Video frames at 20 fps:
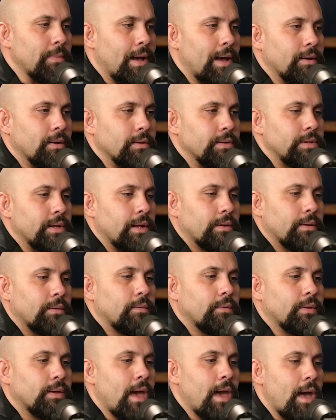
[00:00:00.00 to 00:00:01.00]
Matt, is that
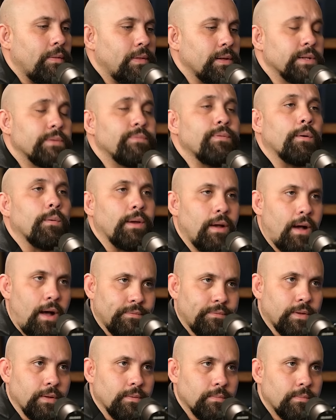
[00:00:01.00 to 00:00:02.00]
Catholics very
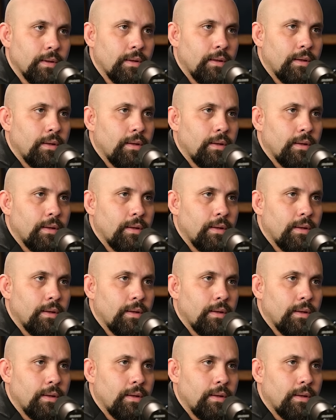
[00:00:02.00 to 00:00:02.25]
often